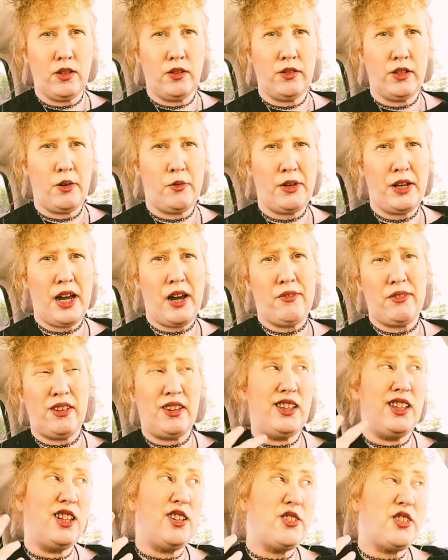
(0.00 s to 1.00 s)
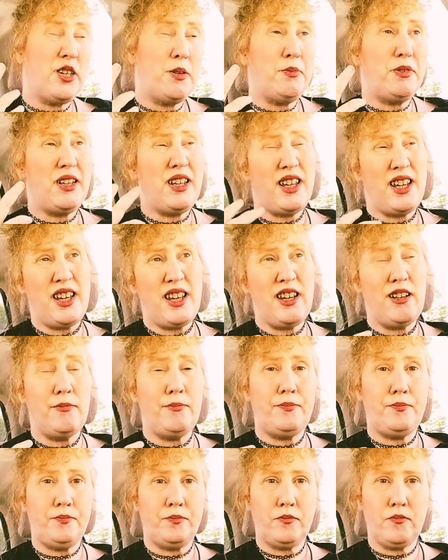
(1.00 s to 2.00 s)
That way I have a little something to eat.
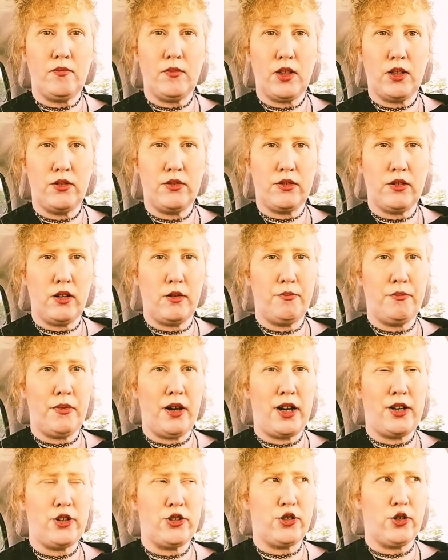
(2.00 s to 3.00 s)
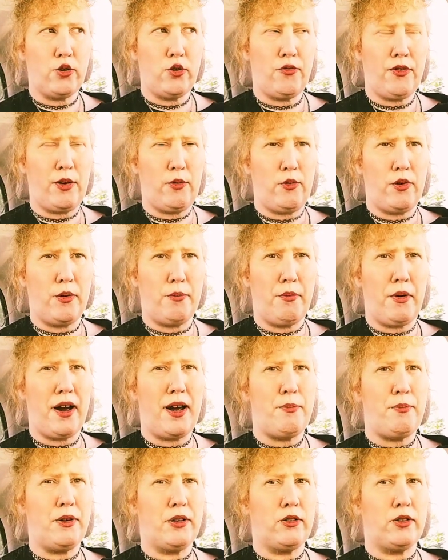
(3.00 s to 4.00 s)
So I just don't know if I want to
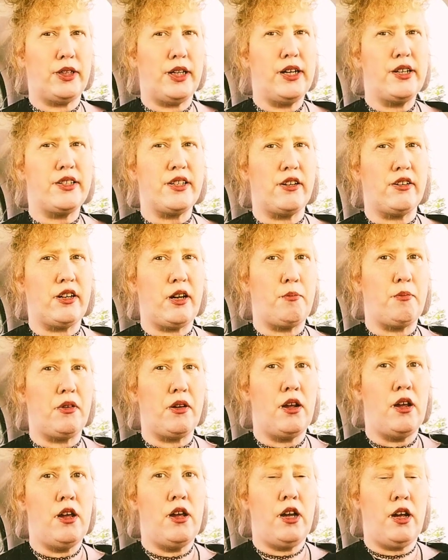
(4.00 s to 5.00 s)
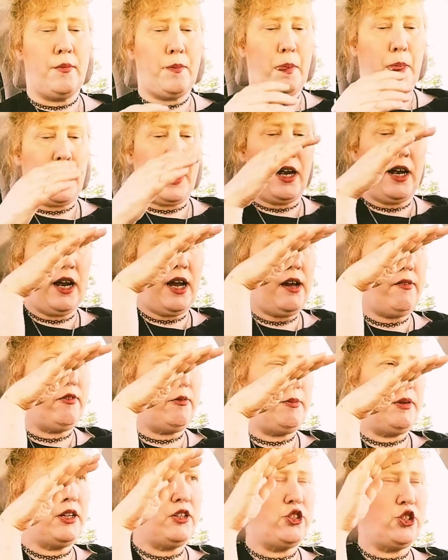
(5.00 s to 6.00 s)
buy pickled eggs all the time, but I have a
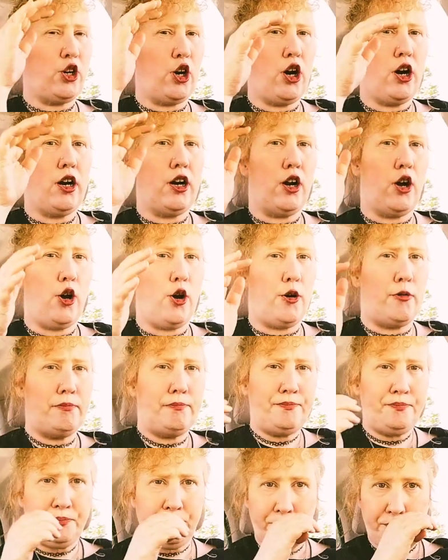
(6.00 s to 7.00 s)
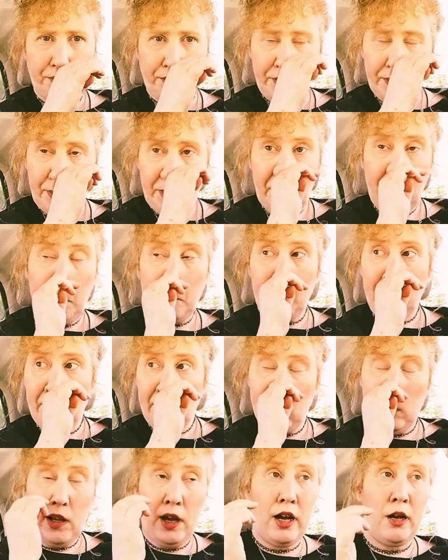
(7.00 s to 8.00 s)
big jar at home.
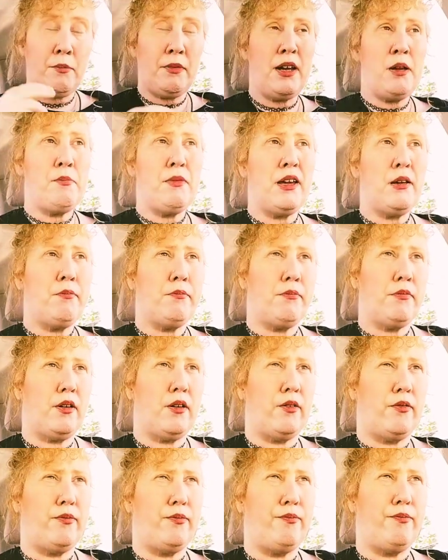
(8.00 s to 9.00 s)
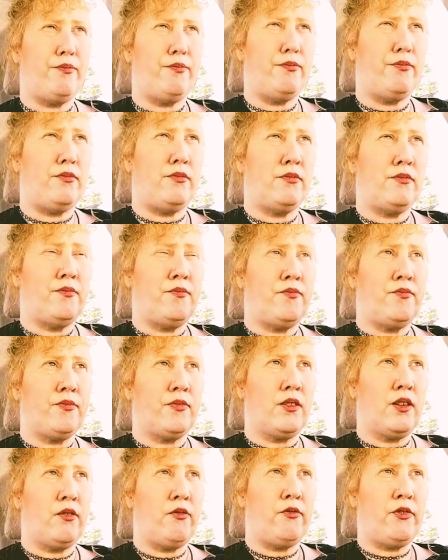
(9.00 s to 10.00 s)
I might make a
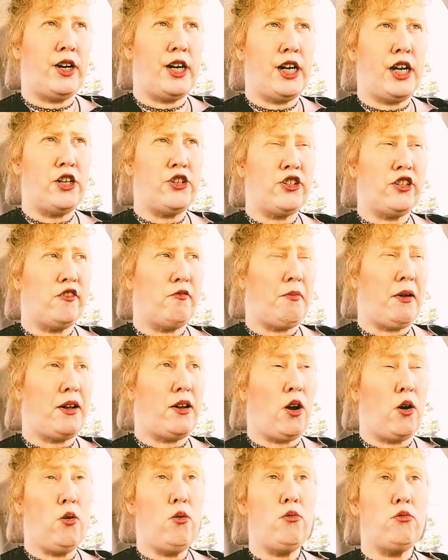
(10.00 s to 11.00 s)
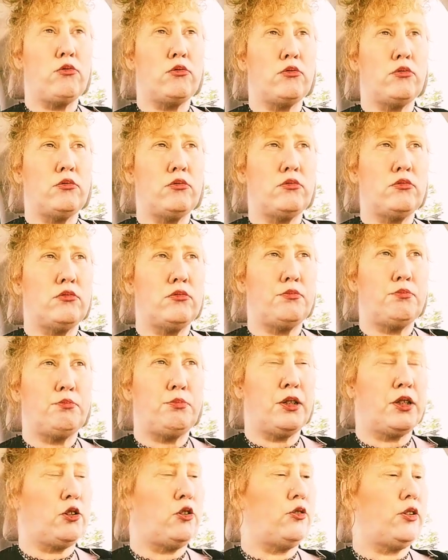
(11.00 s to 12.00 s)
variation of my own
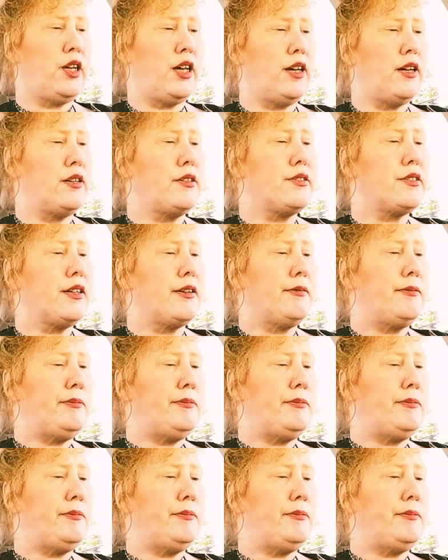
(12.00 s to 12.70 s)
pickled eggs.